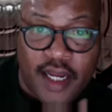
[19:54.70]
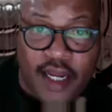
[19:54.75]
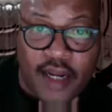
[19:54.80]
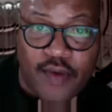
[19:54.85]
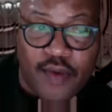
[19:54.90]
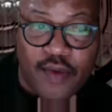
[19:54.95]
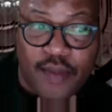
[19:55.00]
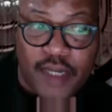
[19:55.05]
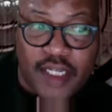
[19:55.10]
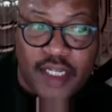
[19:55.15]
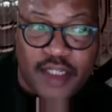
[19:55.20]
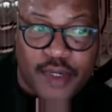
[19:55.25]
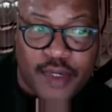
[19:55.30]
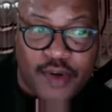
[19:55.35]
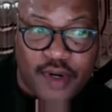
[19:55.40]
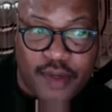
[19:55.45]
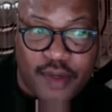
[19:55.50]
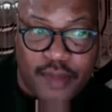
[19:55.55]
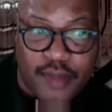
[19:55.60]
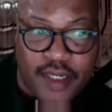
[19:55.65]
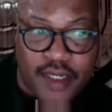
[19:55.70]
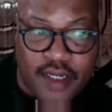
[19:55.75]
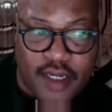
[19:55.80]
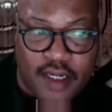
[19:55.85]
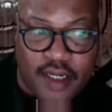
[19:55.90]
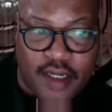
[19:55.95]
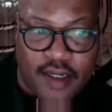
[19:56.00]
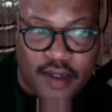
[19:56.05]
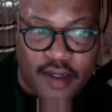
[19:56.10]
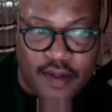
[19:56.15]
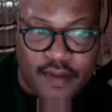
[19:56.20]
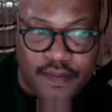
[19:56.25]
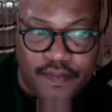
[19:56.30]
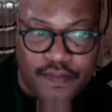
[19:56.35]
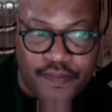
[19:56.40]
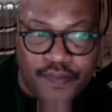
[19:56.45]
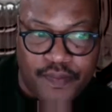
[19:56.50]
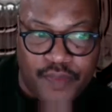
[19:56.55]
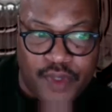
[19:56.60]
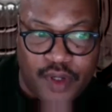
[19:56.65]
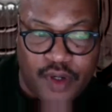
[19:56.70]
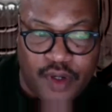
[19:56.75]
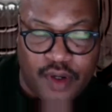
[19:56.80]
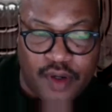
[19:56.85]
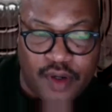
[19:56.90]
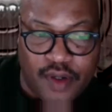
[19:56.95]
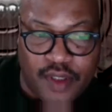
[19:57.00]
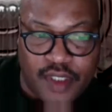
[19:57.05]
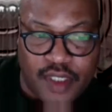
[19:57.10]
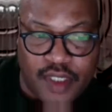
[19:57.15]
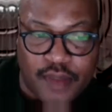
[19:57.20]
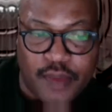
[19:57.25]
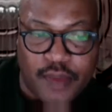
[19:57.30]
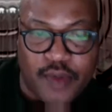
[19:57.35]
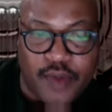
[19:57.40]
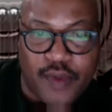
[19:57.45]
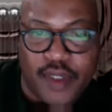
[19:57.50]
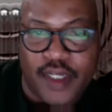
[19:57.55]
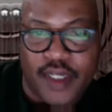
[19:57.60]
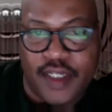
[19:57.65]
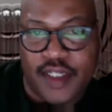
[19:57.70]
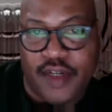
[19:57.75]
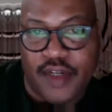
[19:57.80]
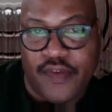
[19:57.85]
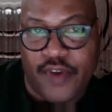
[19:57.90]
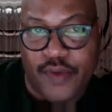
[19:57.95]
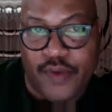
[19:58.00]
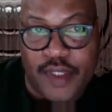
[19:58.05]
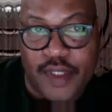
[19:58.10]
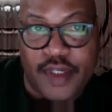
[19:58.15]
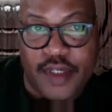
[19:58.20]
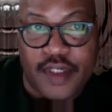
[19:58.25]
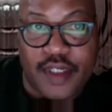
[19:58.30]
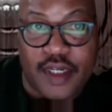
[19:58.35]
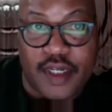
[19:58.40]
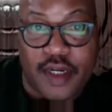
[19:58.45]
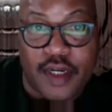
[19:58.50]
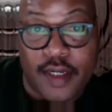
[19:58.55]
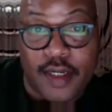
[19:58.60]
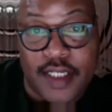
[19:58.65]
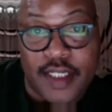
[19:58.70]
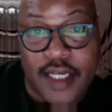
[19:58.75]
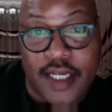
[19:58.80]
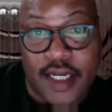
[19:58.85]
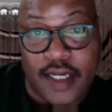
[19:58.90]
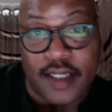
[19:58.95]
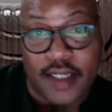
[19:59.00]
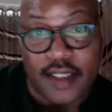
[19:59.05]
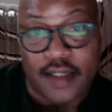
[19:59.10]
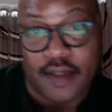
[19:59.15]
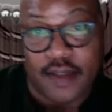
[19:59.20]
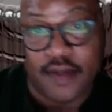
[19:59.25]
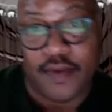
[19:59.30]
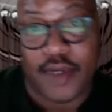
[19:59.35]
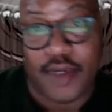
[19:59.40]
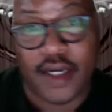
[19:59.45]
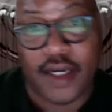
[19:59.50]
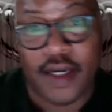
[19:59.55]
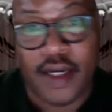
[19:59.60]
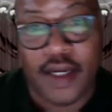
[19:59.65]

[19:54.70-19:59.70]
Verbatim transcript: reminds me quite a bit of um, the some of the work that sylvia wynter's done on aesthetics right